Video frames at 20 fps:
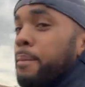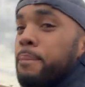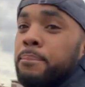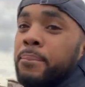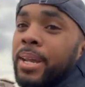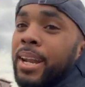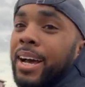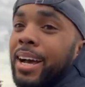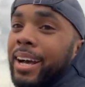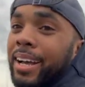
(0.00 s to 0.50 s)

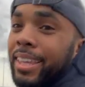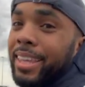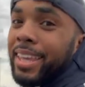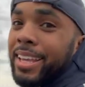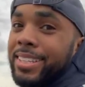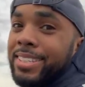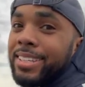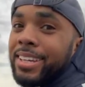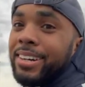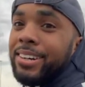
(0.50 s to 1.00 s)
But I'll
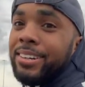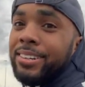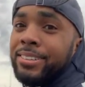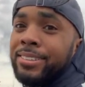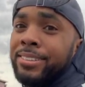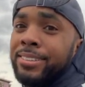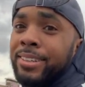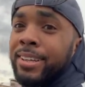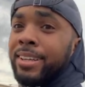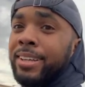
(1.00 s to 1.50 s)
catch y'all
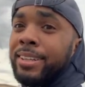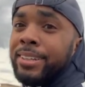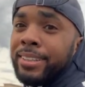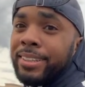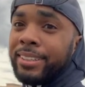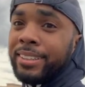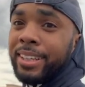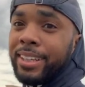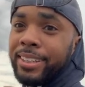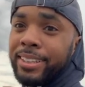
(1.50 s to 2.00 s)

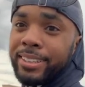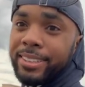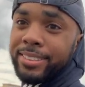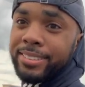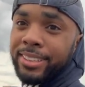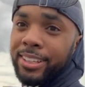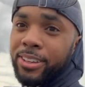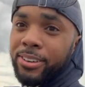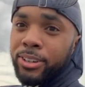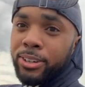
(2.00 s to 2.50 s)
later.
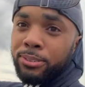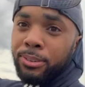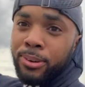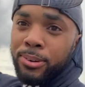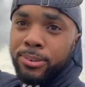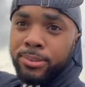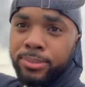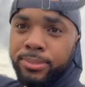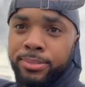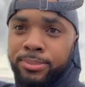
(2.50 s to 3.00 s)
See you on the
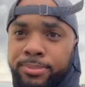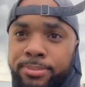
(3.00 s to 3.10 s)
road.